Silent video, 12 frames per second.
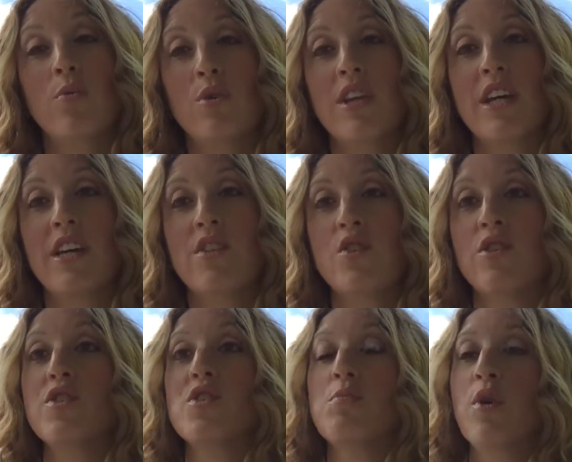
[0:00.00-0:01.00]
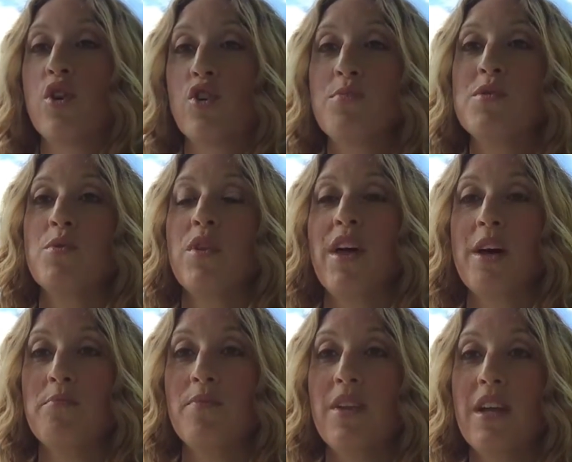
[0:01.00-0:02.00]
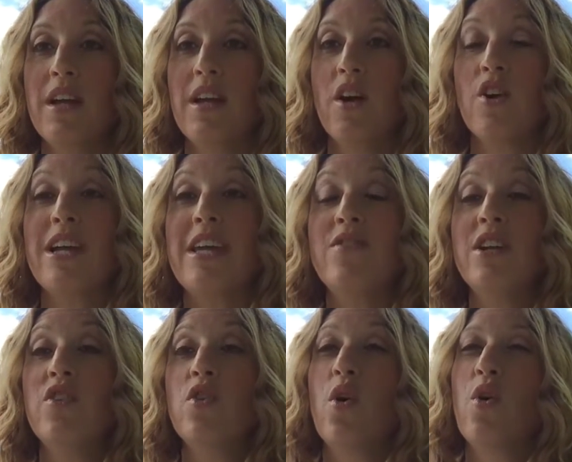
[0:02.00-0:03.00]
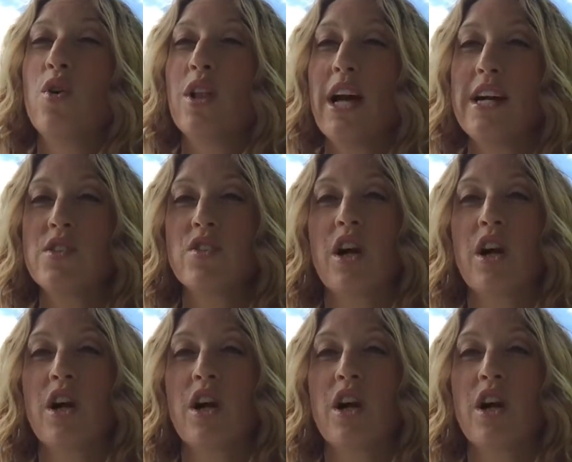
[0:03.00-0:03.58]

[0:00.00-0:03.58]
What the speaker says: with kids or in small groups with them, or even in the whole class.